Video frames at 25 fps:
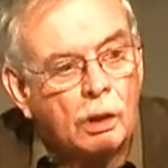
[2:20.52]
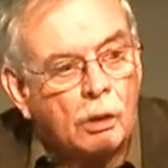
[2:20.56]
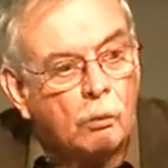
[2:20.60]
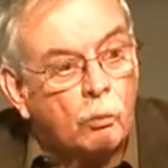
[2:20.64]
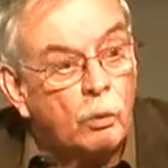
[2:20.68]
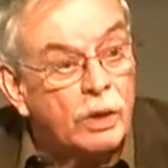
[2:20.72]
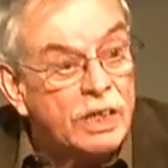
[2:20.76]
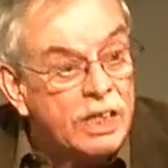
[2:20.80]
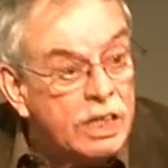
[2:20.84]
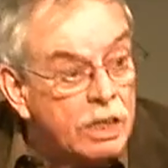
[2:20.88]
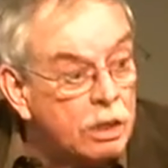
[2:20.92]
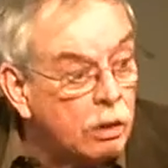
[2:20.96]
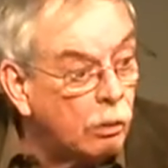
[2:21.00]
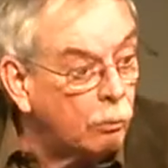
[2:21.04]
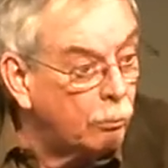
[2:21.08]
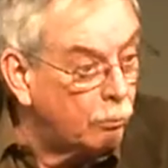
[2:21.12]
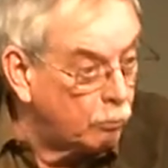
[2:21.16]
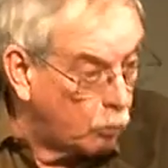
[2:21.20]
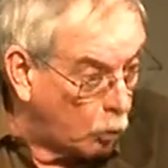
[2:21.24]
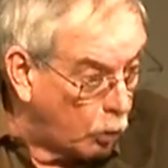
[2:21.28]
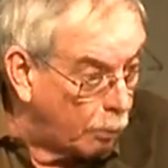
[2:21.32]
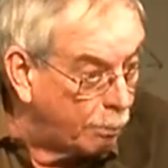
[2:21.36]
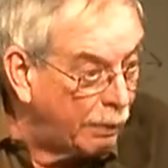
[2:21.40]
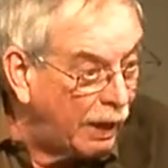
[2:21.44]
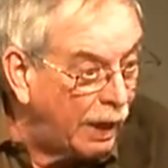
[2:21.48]
We need no
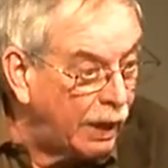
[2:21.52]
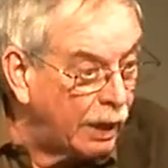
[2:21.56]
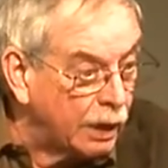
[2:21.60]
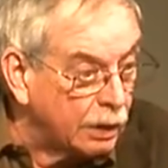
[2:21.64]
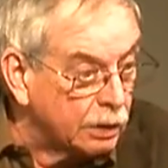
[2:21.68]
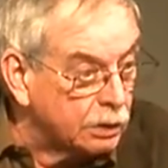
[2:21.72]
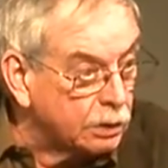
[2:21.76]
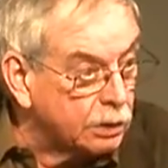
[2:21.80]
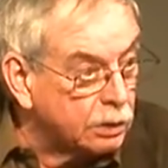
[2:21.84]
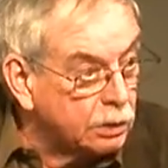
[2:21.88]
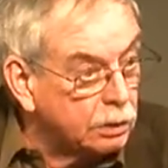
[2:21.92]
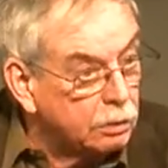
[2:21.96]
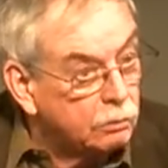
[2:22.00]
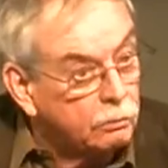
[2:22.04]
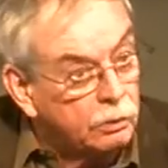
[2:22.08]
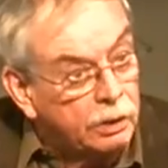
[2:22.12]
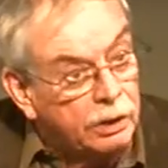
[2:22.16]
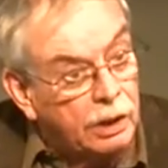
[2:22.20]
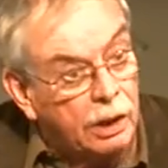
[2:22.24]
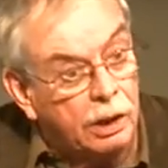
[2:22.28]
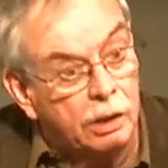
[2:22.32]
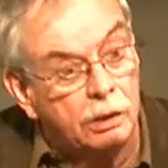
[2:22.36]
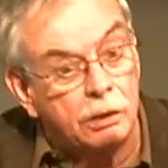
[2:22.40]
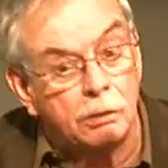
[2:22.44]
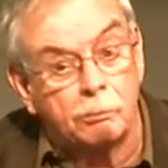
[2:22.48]
more banks. We
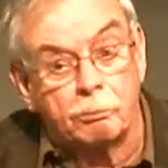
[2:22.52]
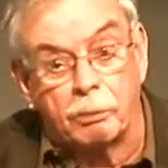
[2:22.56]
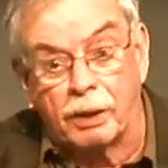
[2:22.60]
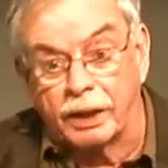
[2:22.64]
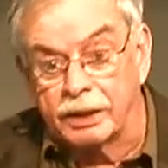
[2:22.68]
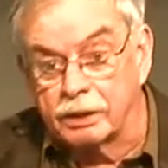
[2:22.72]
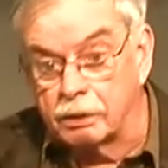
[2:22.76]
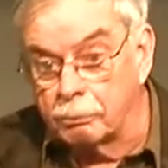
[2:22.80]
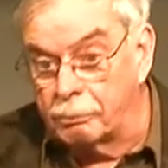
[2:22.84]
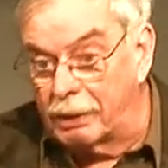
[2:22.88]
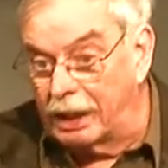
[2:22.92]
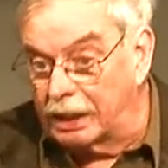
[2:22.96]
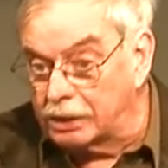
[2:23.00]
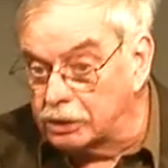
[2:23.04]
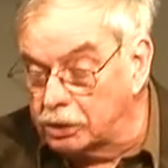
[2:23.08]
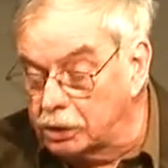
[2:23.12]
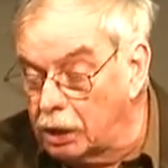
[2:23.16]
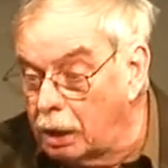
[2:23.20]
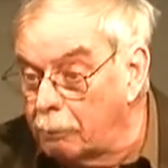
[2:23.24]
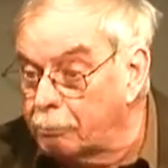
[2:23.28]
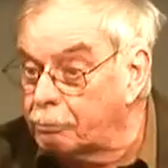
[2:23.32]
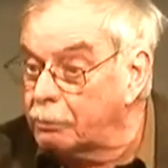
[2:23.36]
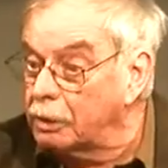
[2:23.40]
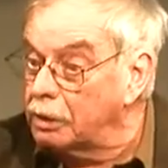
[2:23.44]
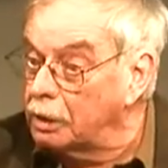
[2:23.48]
need to break the banks
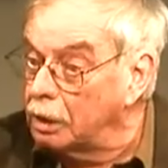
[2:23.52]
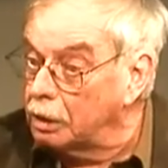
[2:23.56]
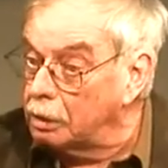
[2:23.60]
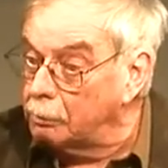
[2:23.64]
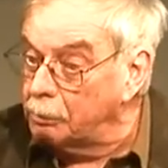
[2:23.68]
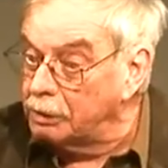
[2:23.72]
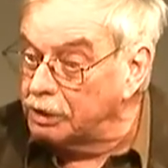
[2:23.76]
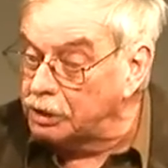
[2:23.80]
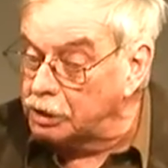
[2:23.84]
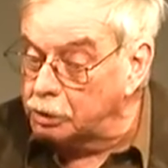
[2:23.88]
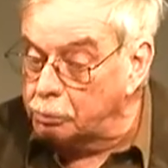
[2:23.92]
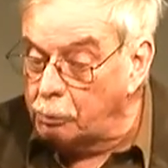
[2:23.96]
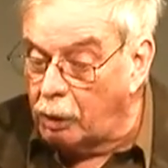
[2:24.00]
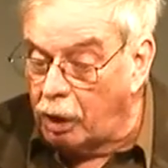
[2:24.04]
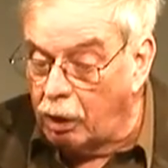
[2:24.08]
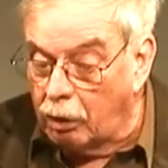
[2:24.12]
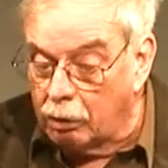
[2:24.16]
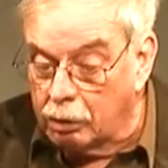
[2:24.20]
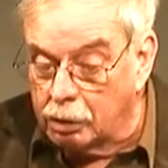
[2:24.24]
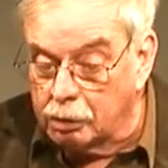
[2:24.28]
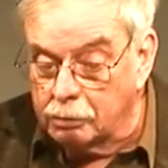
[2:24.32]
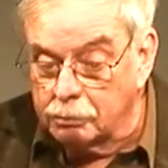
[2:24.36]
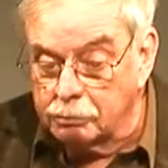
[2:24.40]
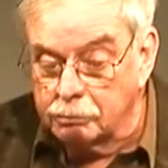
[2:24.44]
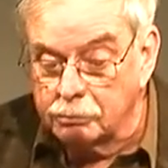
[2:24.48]
up. They need to be
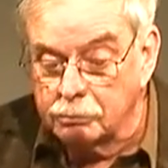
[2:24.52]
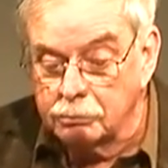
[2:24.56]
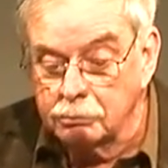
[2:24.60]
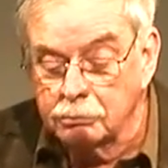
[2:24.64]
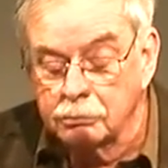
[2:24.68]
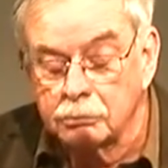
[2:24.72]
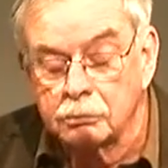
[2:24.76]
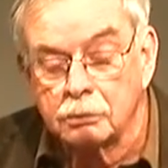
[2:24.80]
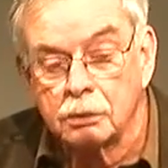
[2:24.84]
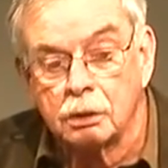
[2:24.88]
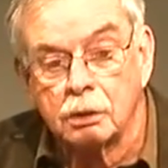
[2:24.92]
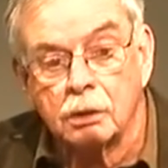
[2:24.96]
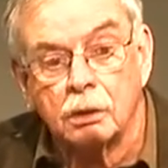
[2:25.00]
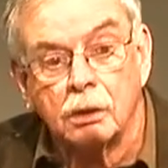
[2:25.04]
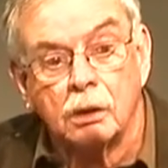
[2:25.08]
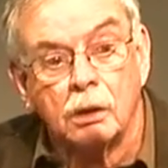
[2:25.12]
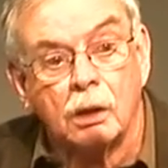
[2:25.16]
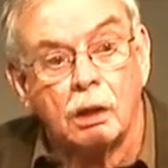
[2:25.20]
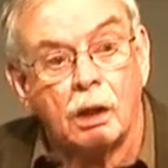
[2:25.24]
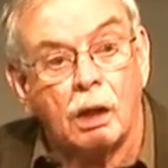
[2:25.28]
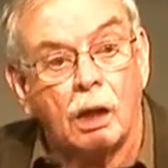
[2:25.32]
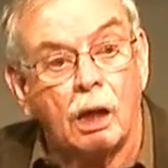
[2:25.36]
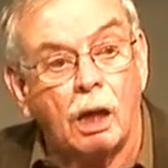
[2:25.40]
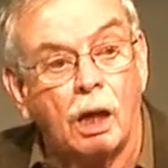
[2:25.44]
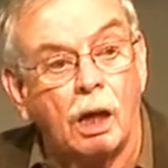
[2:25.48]
smaller.
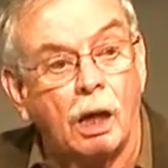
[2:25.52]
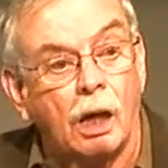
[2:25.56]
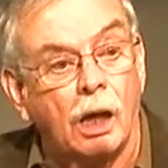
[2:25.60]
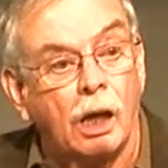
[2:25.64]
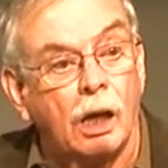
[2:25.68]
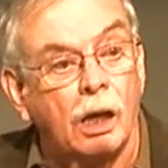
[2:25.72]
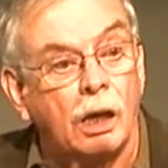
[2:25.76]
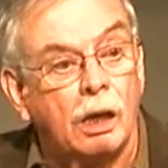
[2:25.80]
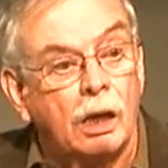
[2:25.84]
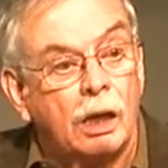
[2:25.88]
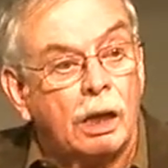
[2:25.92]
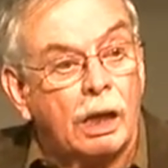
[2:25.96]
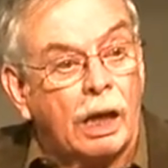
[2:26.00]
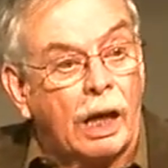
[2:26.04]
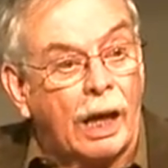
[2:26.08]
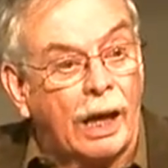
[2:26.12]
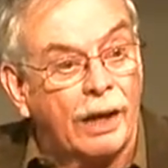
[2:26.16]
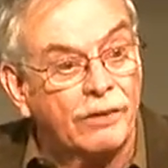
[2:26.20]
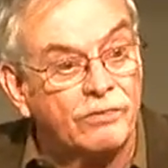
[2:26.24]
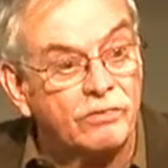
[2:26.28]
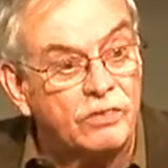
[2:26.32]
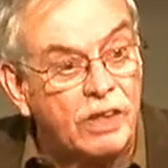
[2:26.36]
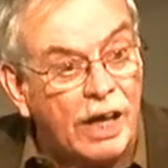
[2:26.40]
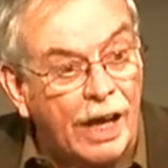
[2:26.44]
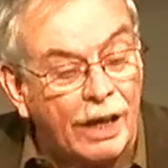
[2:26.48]
Uh,
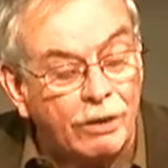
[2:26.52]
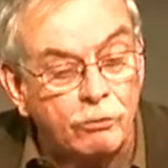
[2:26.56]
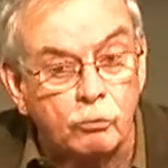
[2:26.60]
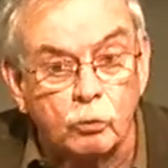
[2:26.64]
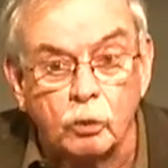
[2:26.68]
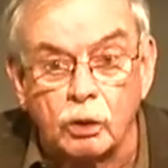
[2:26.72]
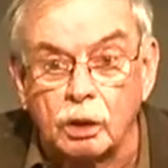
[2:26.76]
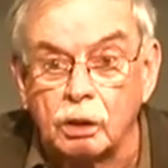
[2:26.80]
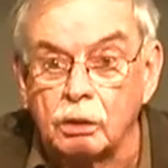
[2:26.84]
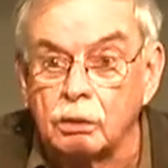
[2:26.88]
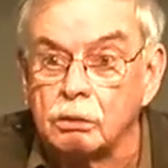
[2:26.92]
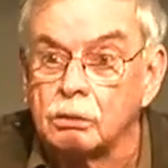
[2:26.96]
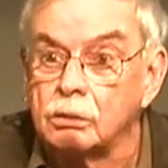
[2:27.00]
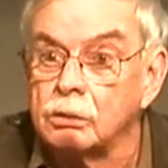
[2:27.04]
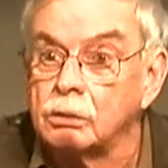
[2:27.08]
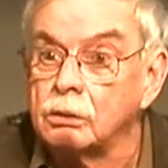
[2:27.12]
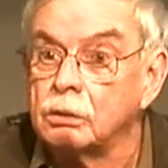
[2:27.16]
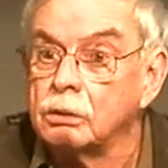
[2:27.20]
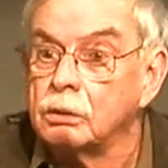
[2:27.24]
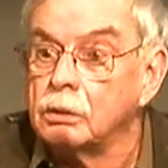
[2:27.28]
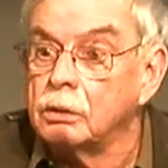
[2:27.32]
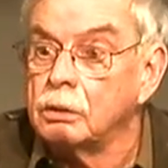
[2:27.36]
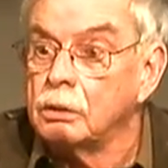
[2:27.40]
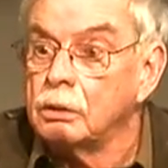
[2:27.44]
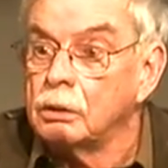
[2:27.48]
and that will
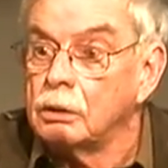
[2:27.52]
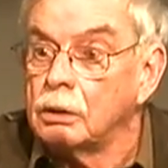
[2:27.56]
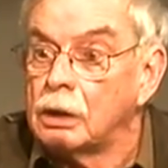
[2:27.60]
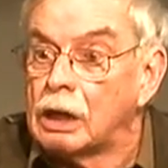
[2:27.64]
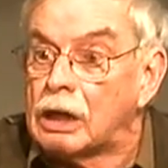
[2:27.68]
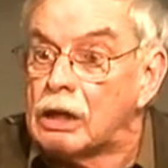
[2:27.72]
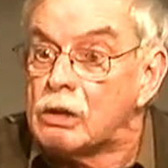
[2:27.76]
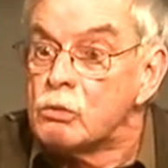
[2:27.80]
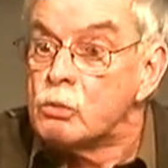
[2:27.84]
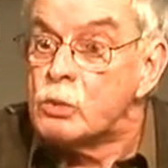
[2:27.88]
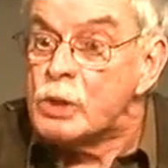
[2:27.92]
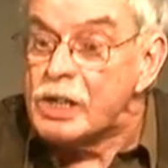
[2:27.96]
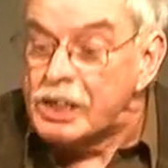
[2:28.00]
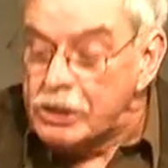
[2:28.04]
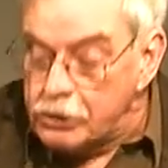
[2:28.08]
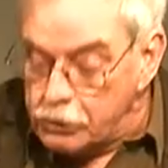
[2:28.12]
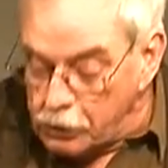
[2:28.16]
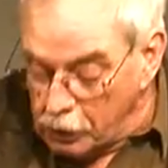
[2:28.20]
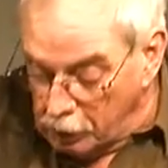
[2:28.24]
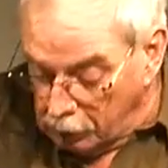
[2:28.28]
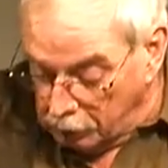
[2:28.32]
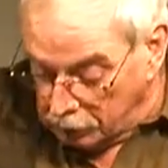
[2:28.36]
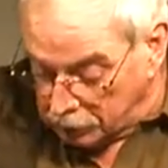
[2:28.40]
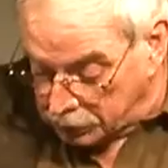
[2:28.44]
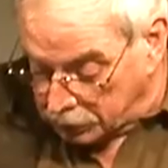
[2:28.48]

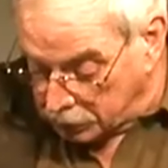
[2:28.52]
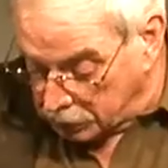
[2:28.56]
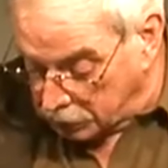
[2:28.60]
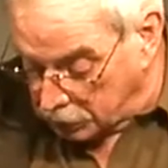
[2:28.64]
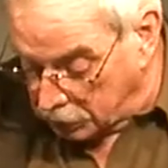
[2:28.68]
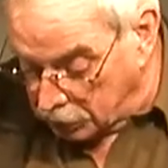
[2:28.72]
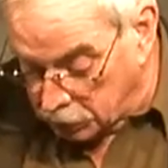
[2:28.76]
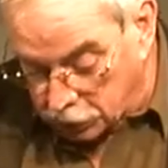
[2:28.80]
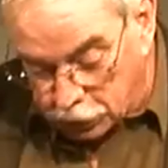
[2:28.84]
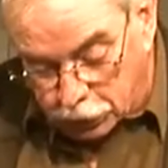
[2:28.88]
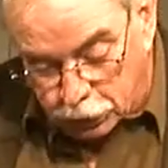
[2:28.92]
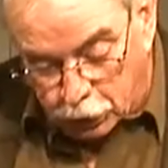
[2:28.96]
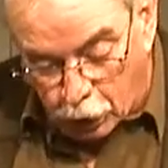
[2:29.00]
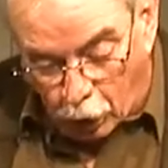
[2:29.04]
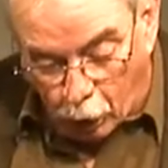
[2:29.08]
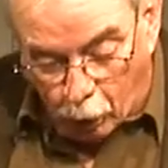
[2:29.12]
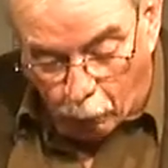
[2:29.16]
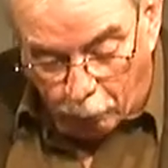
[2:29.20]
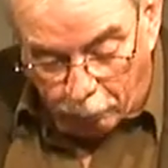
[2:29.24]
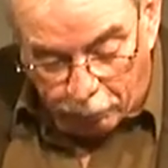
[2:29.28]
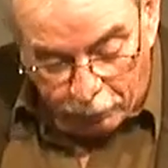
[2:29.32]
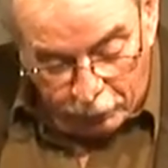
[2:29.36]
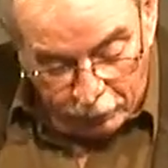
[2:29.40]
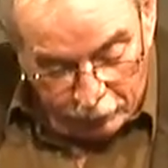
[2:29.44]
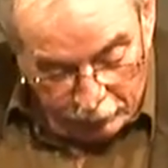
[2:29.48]
reduce the
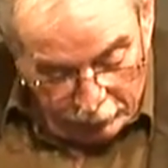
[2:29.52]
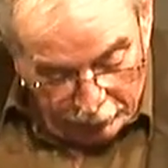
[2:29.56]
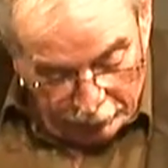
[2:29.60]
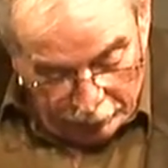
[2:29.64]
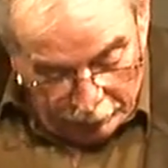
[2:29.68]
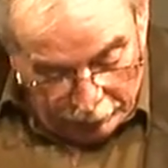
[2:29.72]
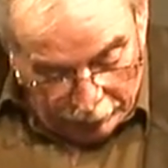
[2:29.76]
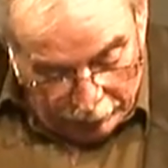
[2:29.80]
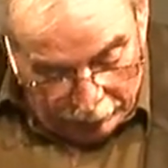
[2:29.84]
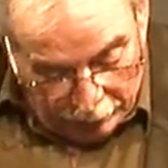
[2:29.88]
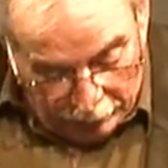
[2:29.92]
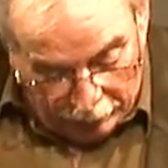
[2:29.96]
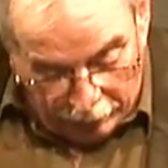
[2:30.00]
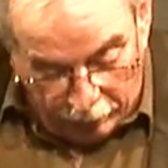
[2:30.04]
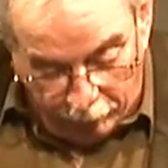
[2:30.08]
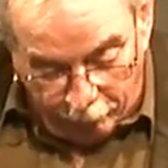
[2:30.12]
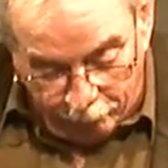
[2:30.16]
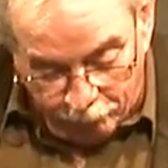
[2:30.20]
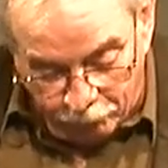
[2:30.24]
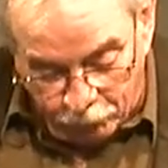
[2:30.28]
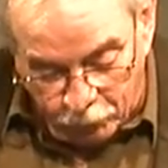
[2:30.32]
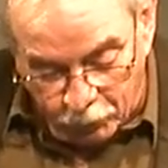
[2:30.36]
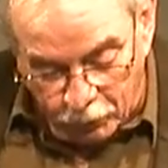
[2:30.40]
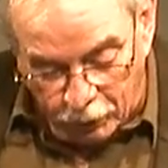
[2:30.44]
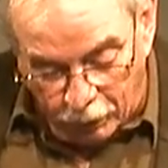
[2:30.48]
scope
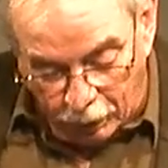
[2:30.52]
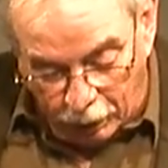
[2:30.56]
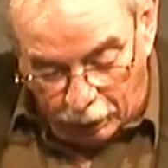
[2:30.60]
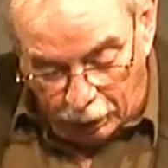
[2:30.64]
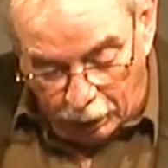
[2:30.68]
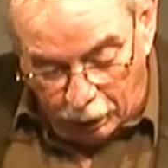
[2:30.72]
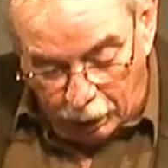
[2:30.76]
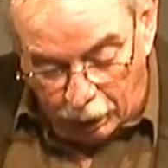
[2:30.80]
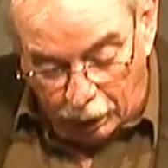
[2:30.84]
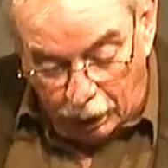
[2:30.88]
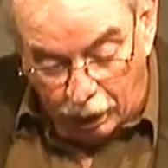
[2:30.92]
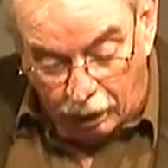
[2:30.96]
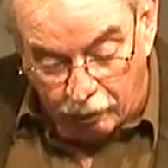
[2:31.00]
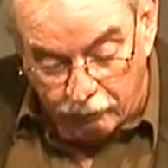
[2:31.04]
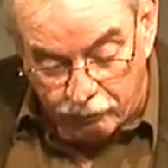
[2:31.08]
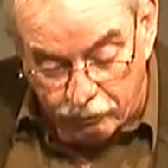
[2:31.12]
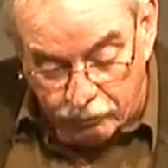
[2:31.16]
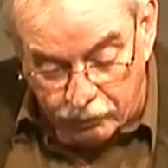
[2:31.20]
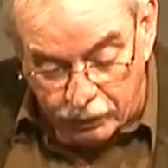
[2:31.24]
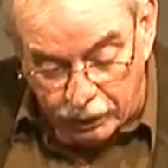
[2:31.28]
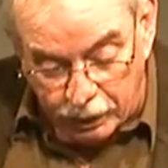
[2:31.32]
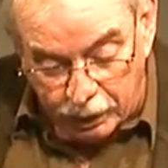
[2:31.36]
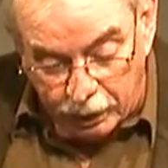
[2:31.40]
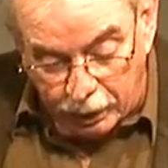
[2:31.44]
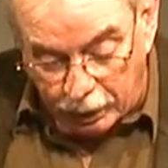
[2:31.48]
um, uh, of,
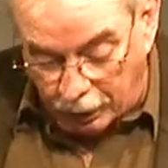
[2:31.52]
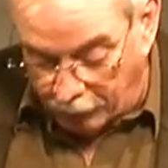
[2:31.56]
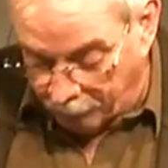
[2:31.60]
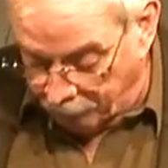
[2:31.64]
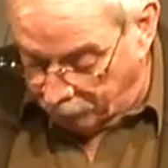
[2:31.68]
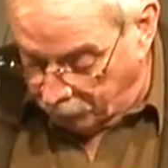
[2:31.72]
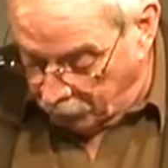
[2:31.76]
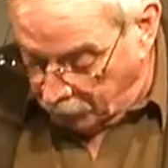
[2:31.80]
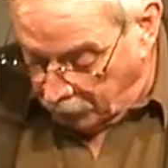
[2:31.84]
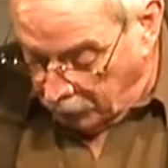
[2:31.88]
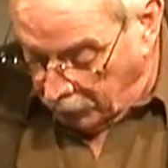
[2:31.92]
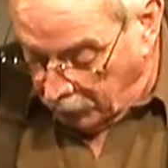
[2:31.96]
the, um,